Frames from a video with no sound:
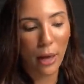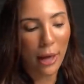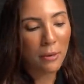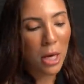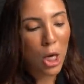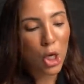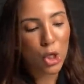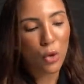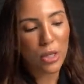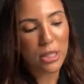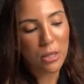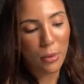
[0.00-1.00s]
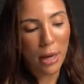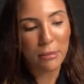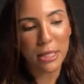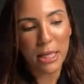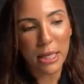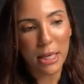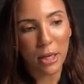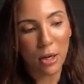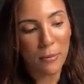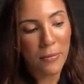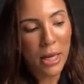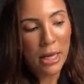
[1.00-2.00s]
Okay. So this is what I'm seeing
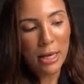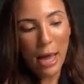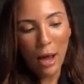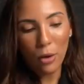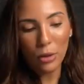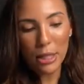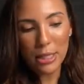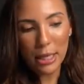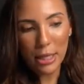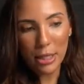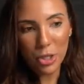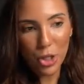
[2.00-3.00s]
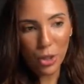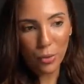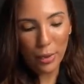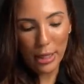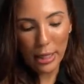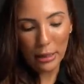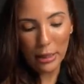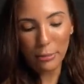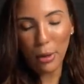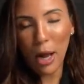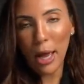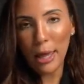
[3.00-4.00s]
here. Now let's get into your reading,
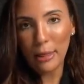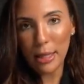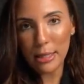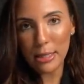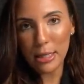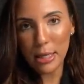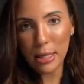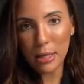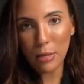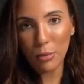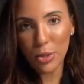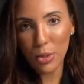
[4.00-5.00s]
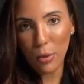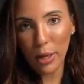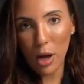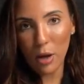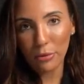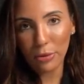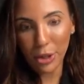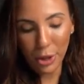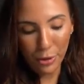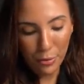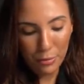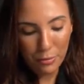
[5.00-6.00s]
Libra, and let's see what's going on for you.